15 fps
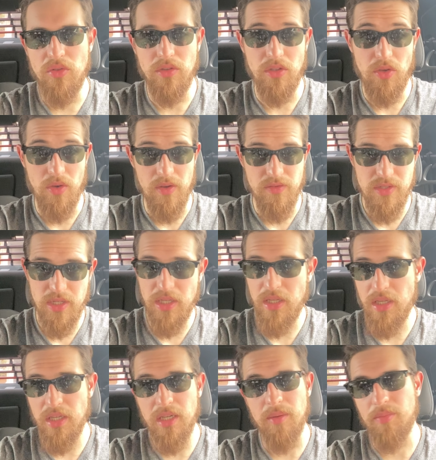in the
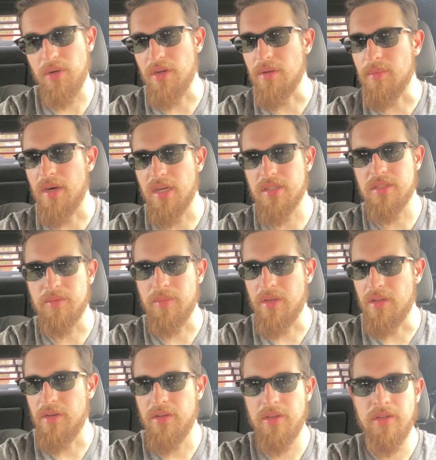UFC compared to boxing, man.